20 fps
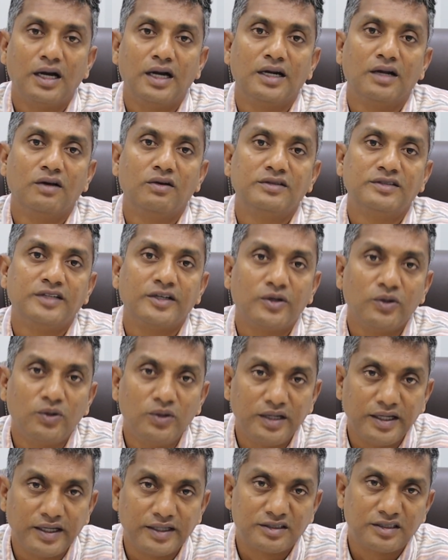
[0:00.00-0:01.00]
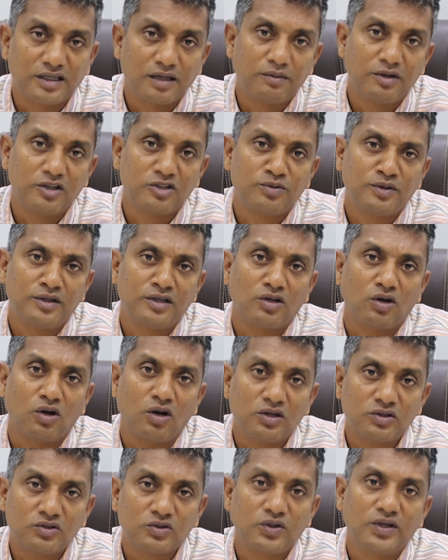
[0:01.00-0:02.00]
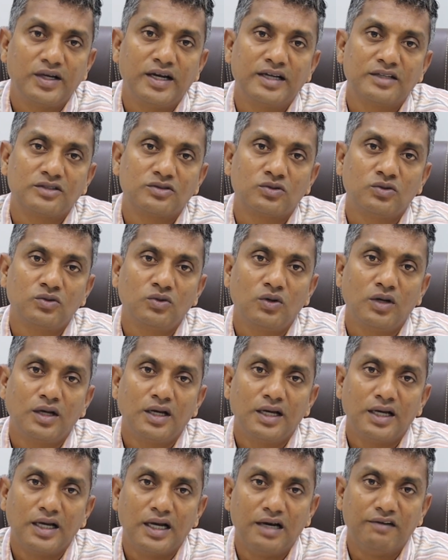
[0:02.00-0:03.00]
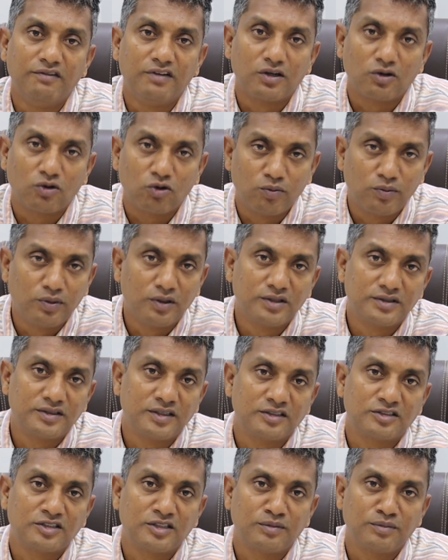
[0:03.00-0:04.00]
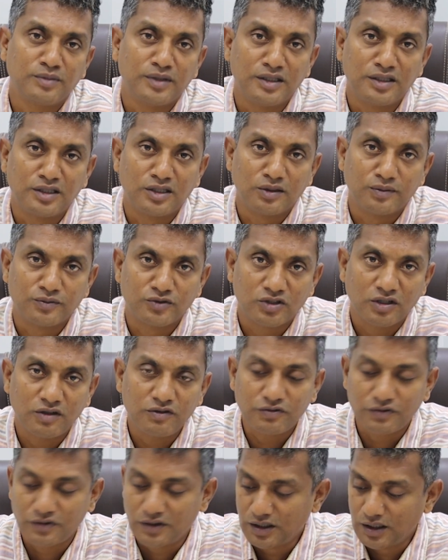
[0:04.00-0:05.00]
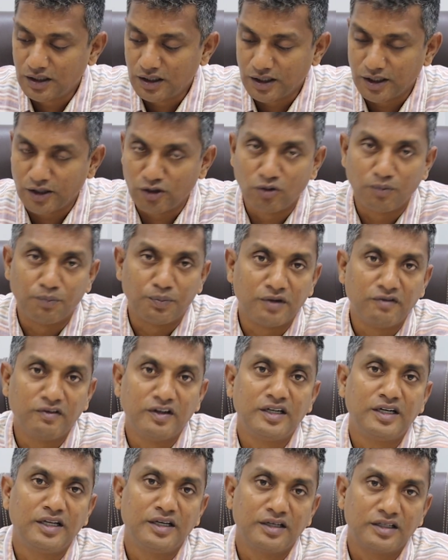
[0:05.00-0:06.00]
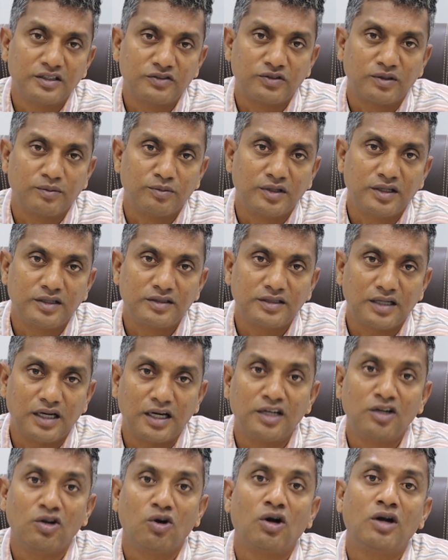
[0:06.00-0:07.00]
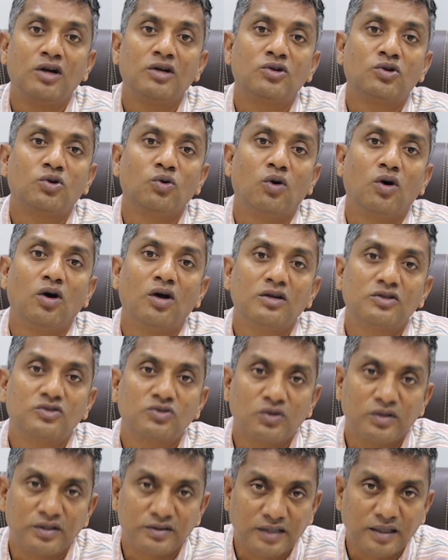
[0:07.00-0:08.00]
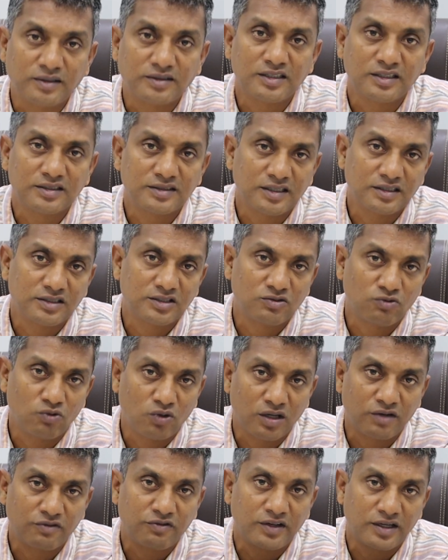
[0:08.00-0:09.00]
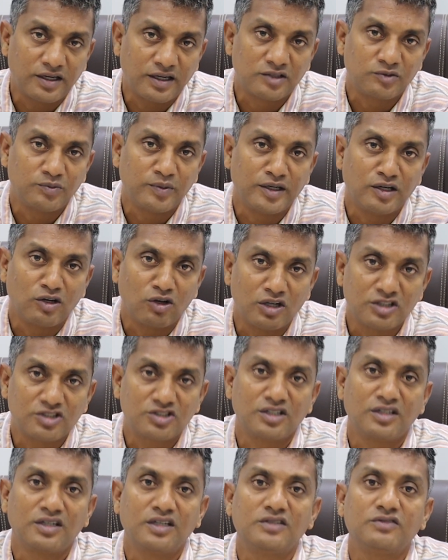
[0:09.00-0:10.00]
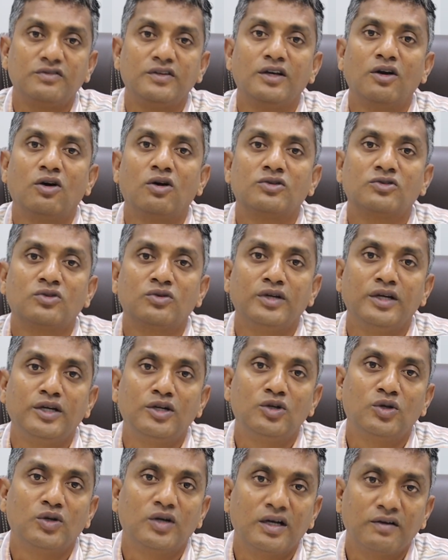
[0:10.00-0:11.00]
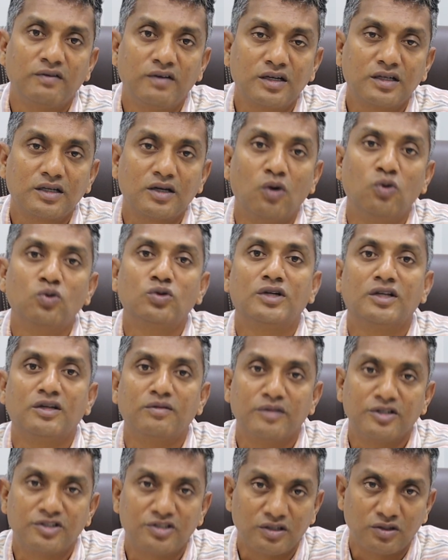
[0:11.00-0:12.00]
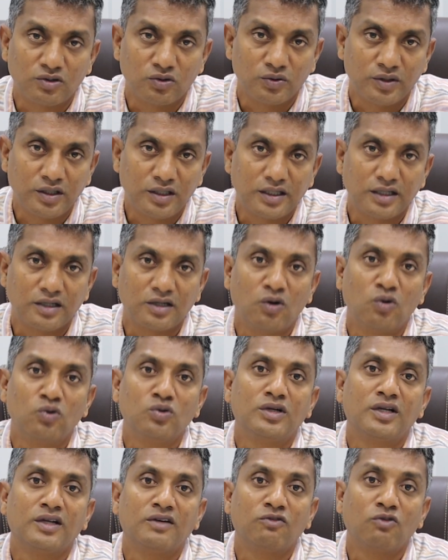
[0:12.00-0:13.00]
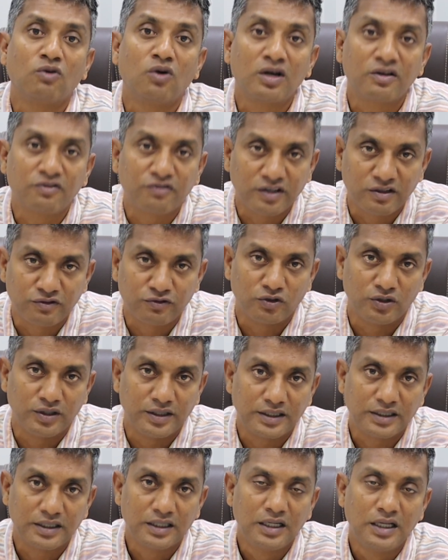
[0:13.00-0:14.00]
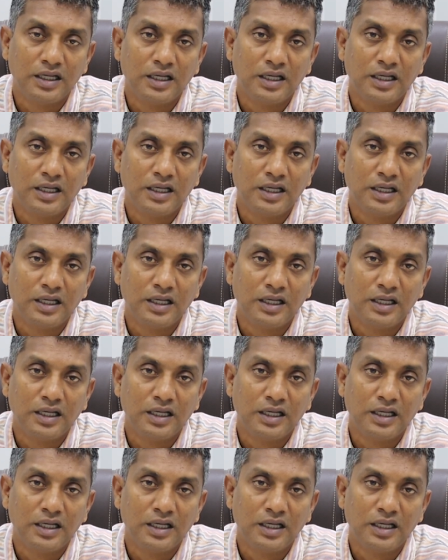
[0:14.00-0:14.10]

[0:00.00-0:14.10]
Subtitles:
and our security establishment also has to have a robust system in terms of preventing us from this, and also such warfare has been launched on us. We also need to have a counter measure to it, a counter warfare for it.